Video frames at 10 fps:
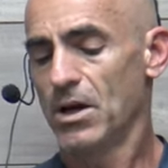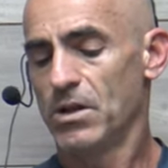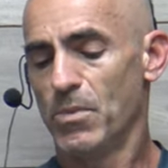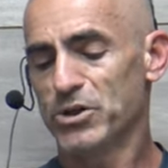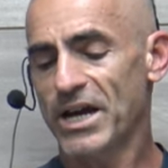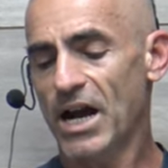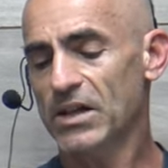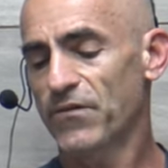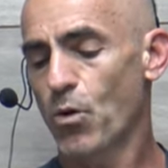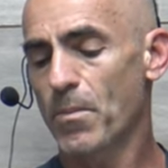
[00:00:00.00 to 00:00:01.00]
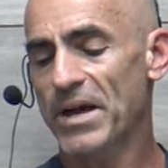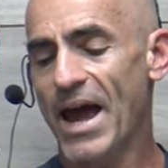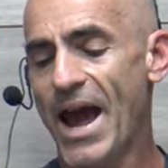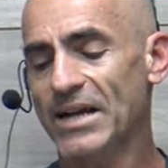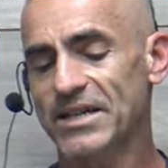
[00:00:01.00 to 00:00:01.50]
The most active form that
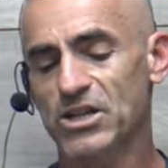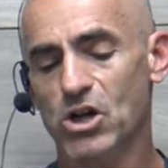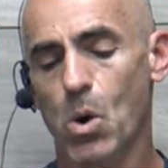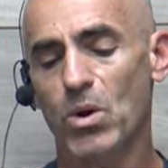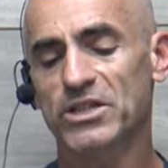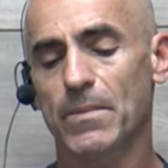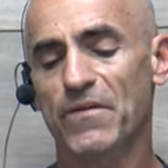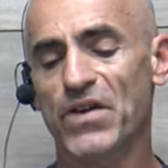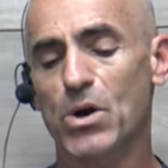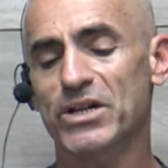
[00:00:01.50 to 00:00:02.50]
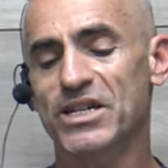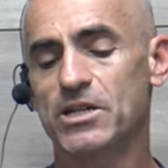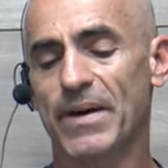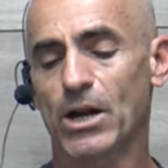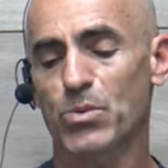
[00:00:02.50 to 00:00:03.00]
acts as a coenzyme in various
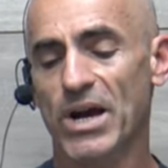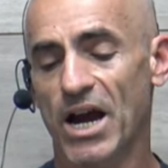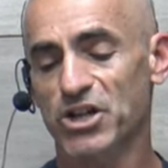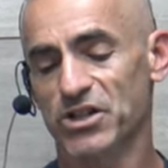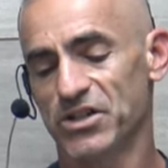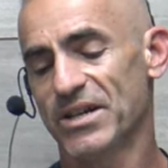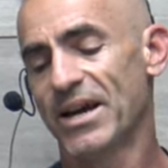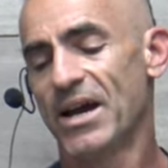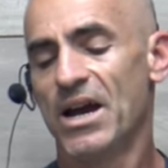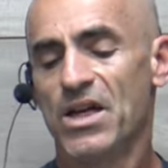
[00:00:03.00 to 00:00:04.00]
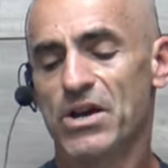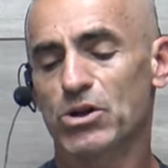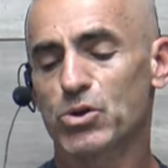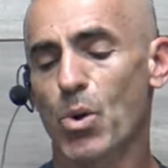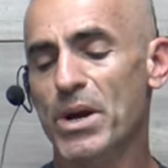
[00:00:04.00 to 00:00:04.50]
enzymatic reactions. There
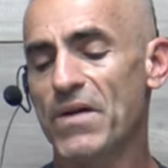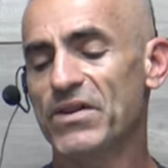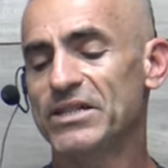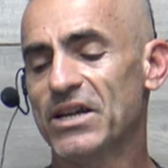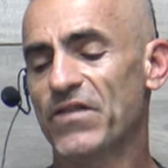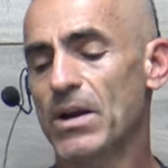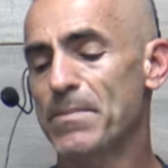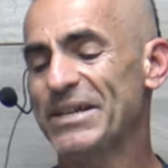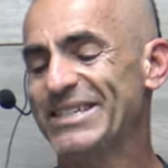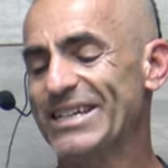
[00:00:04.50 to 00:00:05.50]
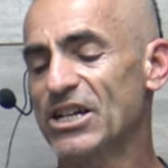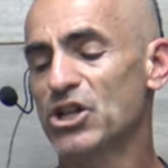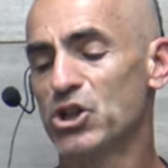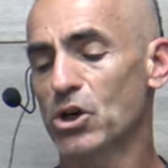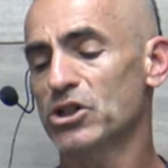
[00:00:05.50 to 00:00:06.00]
is growing evidence that vitamin B6
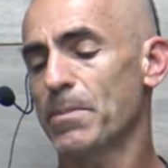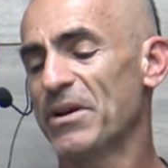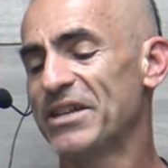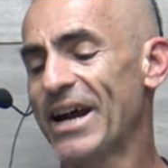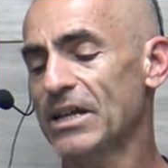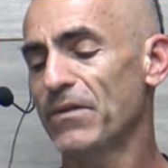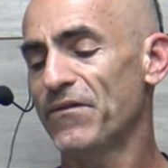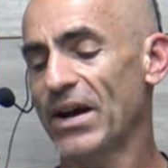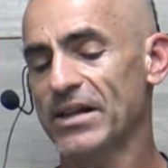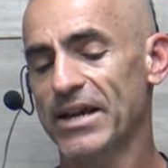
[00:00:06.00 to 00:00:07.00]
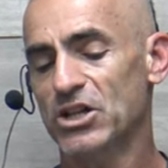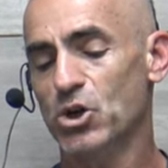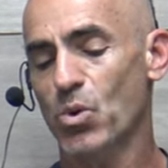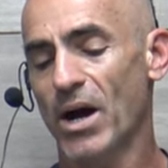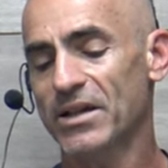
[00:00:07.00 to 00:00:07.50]
exerts a protective effect against
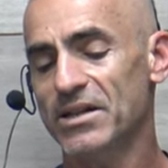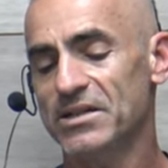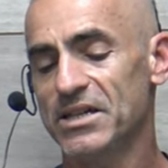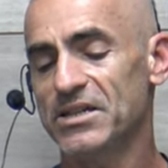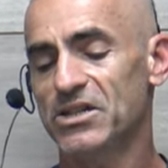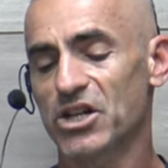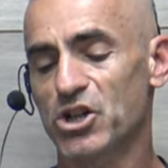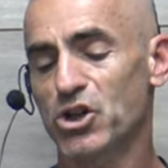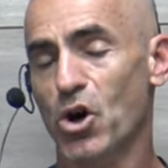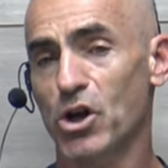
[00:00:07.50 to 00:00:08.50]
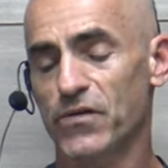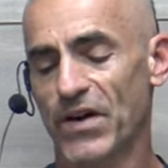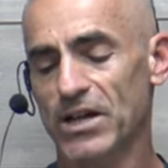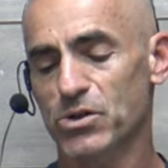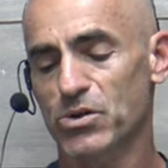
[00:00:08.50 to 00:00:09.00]
chronic diseases such as
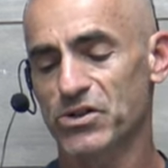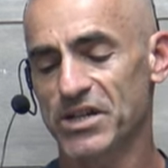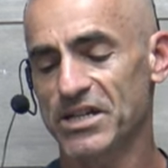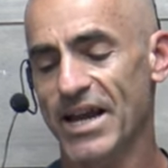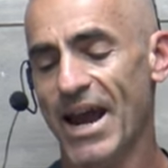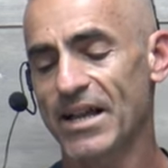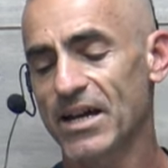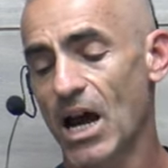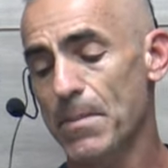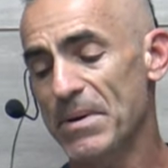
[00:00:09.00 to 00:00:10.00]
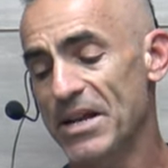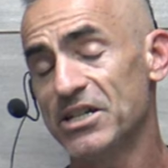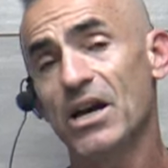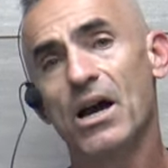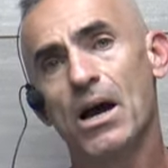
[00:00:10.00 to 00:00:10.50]
cardiovascular disease and
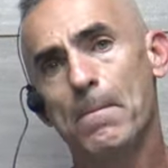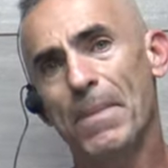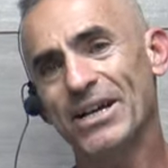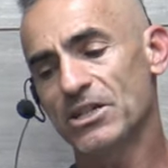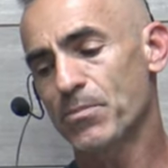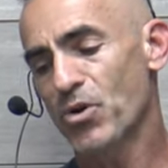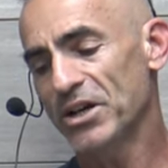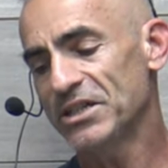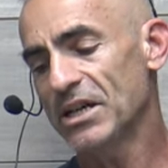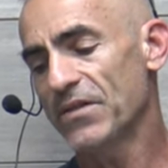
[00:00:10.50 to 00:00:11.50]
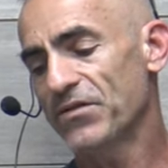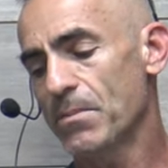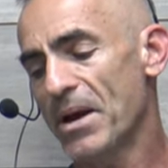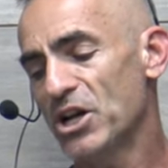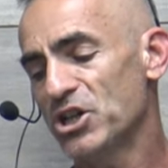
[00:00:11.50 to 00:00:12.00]
diabetes by suppressing
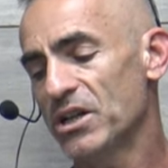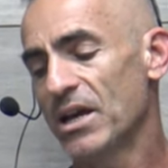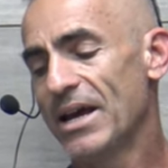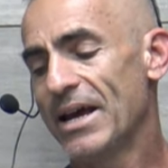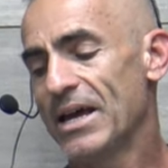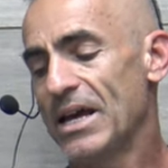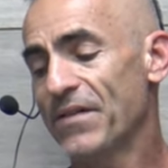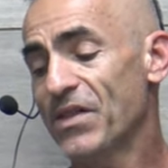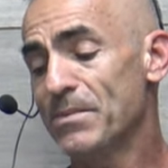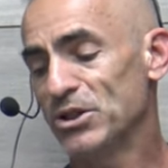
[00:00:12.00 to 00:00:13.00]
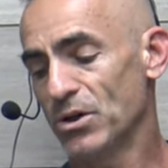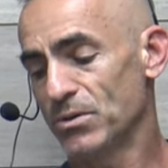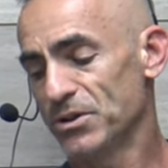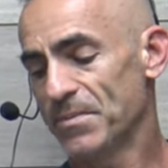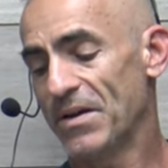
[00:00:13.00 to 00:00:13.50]
inflammation, inflammasomes,